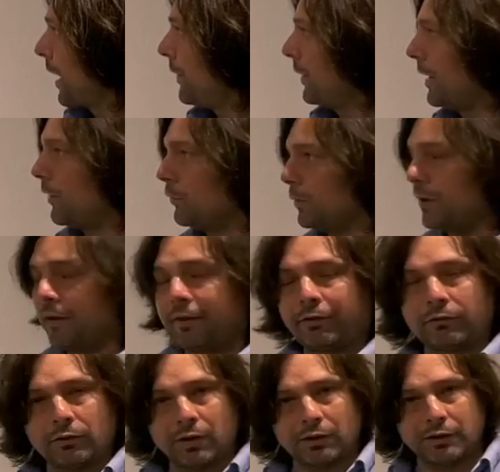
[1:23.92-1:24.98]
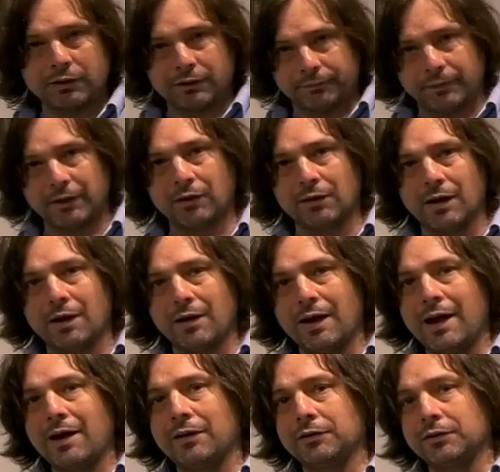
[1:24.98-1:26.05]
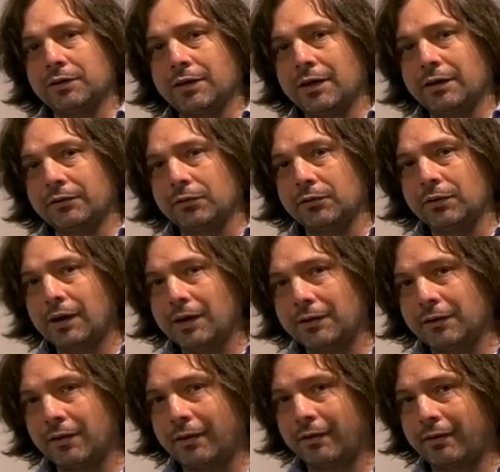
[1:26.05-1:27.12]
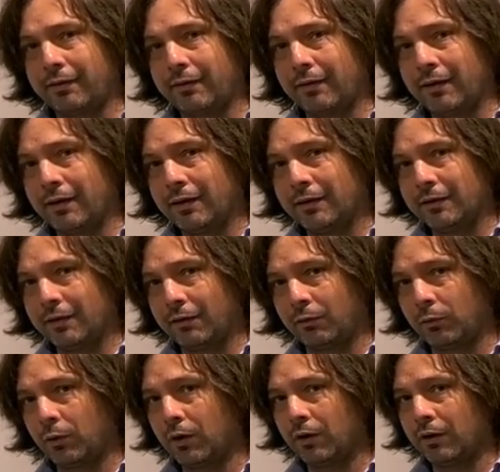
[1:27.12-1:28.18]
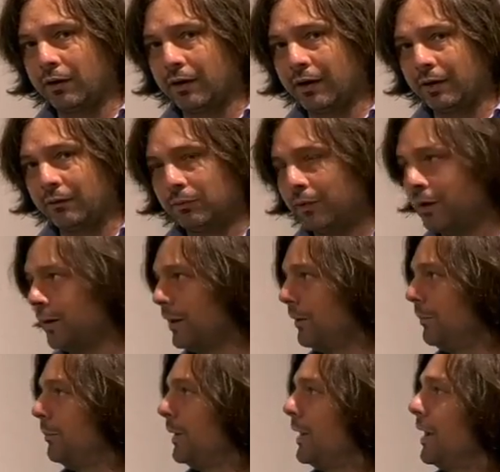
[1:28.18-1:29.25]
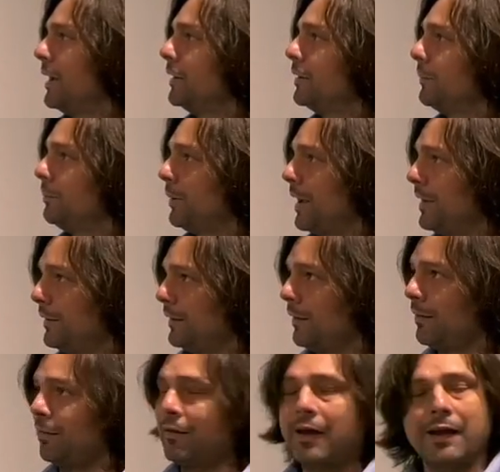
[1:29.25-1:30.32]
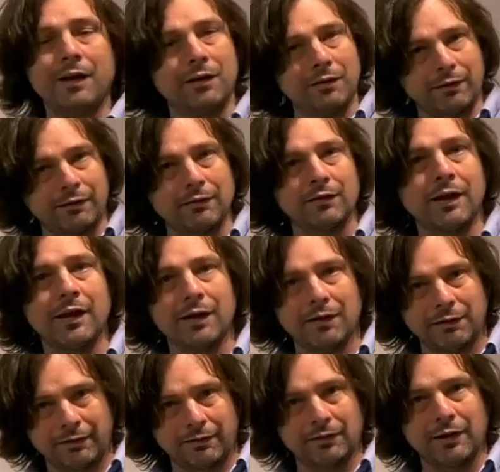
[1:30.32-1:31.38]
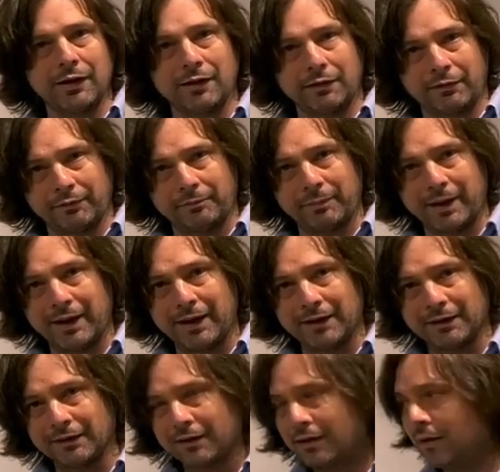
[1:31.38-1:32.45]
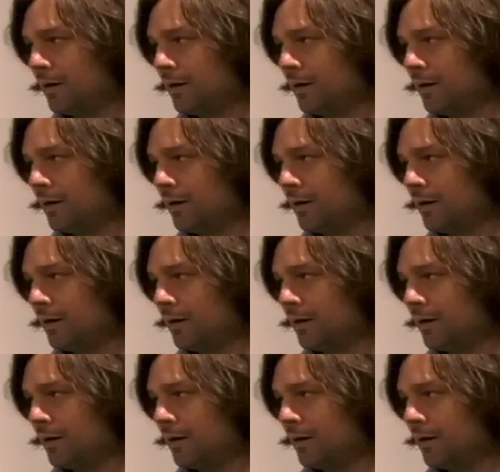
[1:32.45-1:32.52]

think I was really struggling to figure out how to kind of create this this work. And I really began to paint these layers and layers and layers of paint.